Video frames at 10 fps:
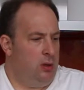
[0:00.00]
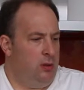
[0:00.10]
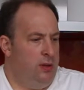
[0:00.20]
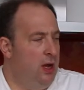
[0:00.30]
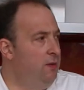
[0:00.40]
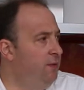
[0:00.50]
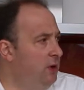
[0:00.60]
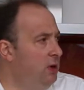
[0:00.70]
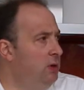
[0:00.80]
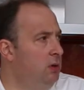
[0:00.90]
the oven
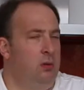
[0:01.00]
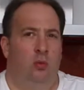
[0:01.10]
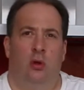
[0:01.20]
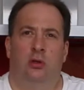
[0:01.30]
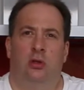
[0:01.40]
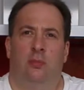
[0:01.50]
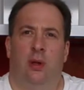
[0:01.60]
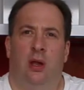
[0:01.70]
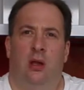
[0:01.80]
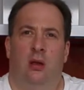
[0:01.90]
wants to be
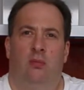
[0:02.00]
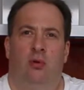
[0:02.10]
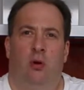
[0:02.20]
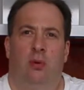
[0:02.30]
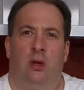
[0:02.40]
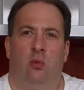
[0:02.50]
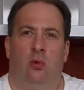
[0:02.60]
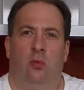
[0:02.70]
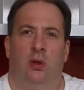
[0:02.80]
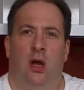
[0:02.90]
properly
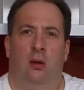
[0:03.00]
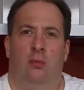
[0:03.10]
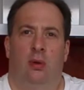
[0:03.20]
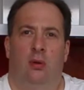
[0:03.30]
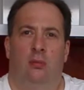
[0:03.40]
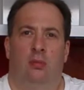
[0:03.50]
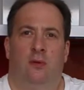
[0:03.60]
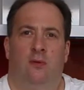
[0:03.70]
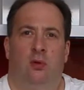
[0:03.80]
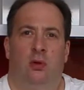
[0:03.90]
warmed up
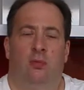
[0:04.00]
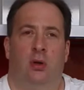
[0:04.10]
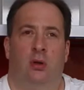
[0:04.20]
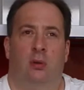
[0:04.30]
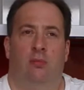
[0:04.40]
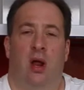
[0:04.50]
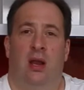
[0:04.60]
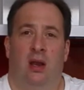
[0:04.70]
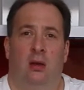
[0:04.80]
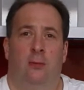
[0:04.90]
before you put the bread
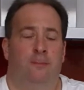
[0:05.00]
in.